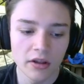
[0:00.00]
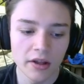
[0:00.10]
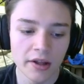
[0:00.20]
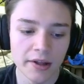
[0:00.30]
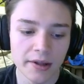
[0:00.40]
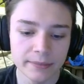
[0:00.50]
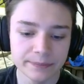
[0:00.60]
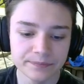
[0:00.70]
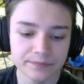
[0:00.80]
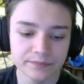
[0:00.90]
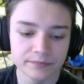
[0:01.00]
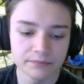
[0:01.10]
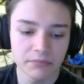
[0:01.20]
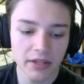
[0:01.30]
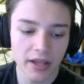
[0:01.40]

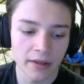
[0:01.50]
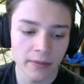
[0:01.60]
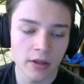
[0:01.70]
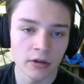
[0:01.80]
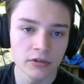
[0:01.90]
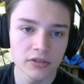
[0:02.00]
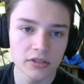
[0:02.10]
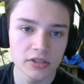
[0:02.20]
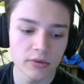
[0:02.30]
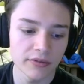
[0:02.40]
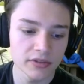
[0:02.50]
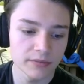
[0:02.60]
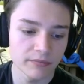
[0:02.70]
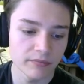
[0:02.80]
But yeah, no, losing to Swift.